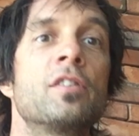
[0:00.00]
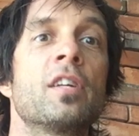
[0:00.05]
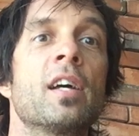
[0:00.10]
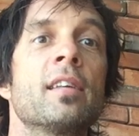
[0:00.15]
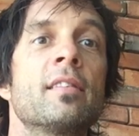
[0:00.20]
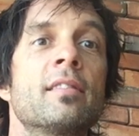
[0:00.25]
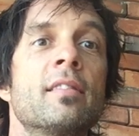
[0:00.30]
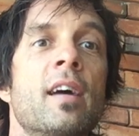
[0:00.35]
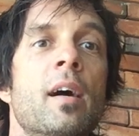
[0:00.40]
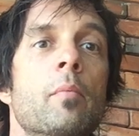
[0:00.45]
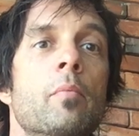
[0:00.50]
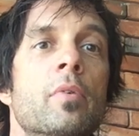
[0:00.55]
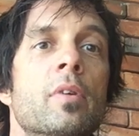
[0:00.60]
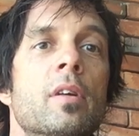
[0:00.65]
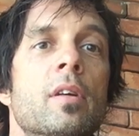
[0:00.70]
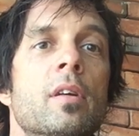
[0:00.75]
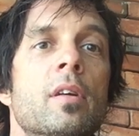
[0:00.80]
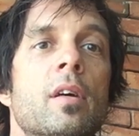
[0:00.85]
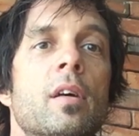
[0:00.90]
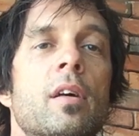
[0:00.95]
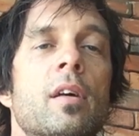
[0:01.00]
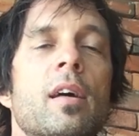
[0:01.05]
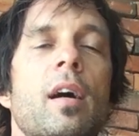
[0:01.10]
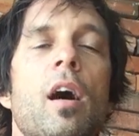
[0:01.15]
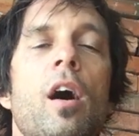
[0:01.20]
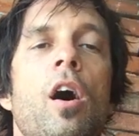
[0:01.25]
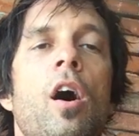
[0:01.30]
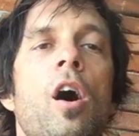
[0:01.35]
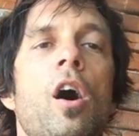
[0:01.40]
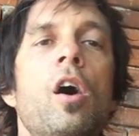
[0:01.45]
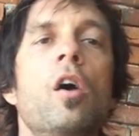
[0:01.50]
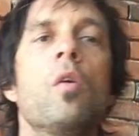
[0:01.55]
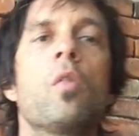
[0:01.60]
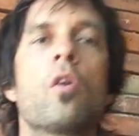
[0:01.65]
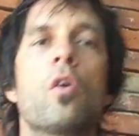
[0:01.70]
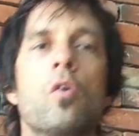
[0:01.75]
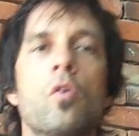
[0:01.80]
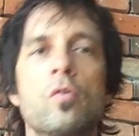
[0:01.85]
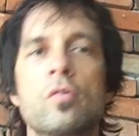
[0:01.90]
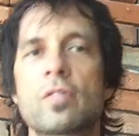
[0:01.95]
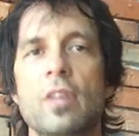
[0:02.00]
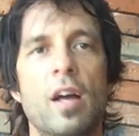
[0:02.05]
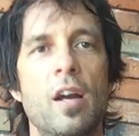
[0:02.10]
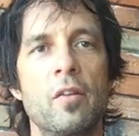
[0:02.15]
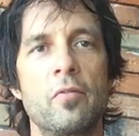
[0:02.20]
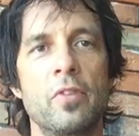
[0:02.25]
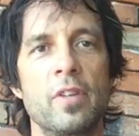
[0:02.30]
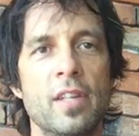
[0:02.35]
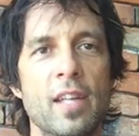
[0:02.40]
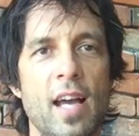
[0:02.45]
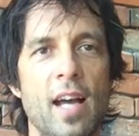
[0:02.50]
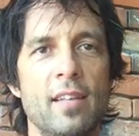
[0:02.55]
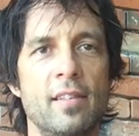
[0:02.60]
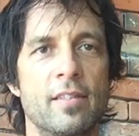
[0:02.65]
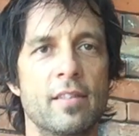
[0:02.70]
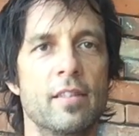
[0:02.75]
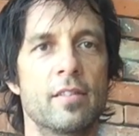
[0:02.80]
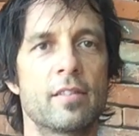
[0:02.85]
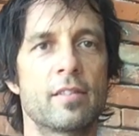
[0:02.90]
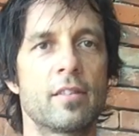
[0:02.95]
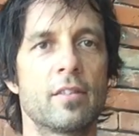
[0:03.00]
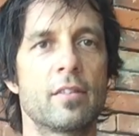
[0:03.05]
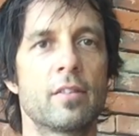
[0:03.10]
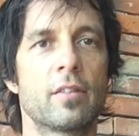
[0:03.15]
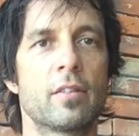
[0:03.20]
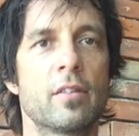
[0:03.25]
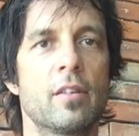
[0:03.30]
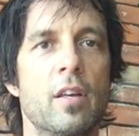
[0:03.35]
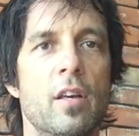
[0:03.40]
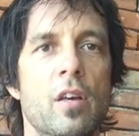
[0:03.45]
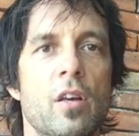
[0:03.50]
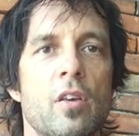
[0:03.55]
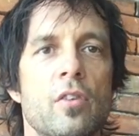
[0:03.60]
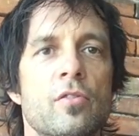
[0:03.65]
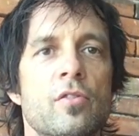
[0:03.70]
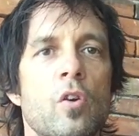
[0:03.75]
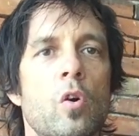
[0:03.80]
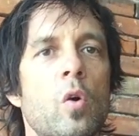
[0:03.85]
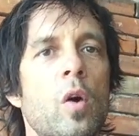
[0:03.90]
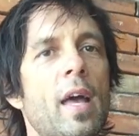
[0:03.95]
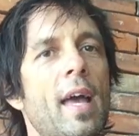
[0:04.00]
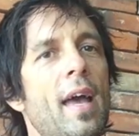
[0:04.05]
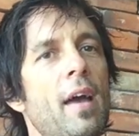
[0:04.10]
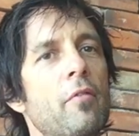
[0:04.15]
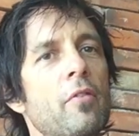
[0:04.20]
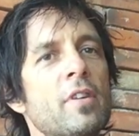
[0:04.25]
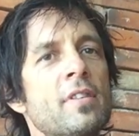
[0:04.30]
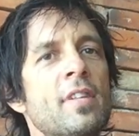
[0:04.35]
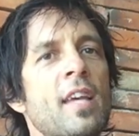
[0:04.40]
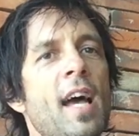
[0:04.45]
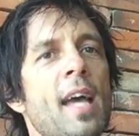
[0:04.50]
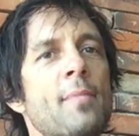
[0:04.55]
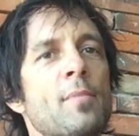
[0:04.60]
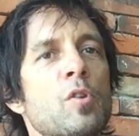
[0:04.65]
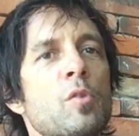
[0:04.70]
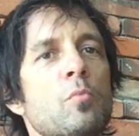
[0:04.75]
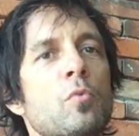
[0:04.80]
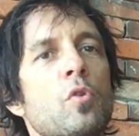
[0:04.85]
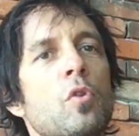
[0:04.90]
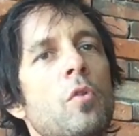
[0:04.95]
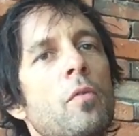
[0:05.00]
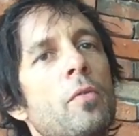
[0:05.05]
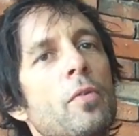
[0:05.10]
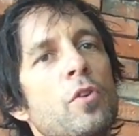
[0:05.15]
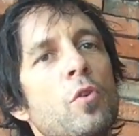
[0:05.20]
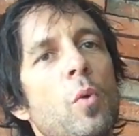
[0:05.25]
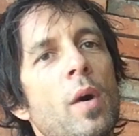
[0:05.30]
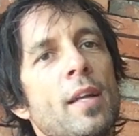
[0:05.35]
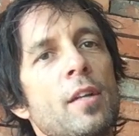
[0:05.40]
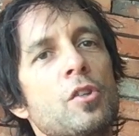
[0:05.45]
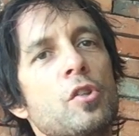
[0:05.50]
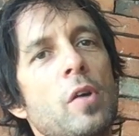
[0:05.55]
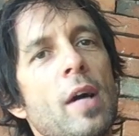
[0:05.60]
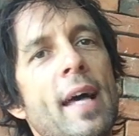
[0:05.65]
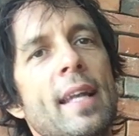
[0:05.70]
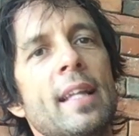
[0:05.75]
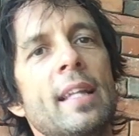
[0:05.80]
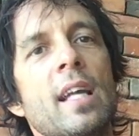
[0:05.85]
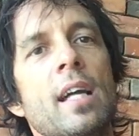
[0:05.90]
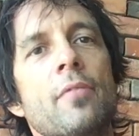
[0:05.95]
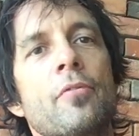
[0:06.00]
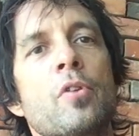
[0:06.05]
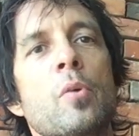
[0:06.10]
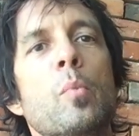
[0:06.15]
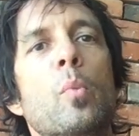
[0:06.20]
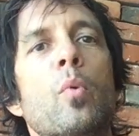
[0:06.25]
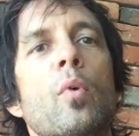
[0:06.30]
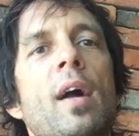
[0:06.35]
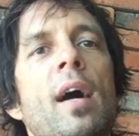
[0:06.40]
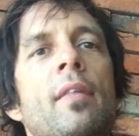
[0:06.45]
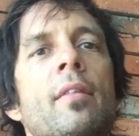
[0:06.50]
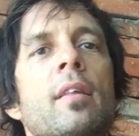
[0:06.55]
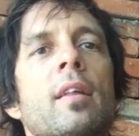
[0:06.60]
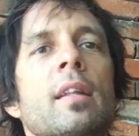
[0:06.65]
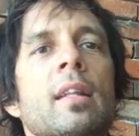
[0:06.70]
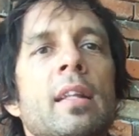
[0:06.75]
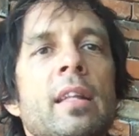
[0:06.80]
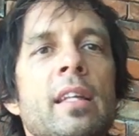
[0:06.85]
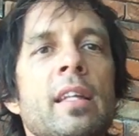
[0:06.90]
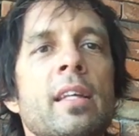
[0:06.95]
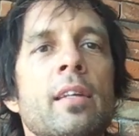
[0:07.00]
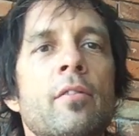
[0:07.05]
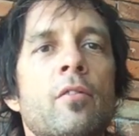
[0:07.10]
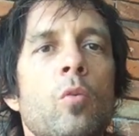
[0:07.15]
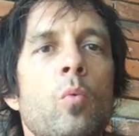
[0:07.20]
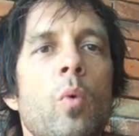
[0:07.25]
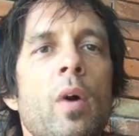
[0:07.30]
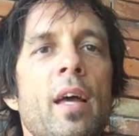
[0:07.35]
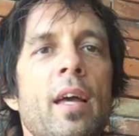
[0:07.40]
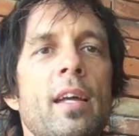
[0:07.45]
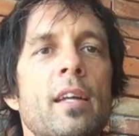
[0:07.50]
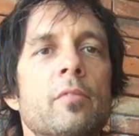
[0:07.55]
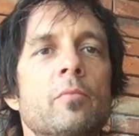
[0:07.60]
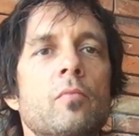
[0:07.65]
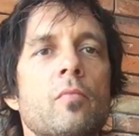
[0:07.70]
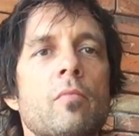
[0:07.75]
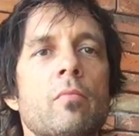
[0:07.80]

chest up. All those are vinyasas. So every time you move, you want to try to let the breath lead the way.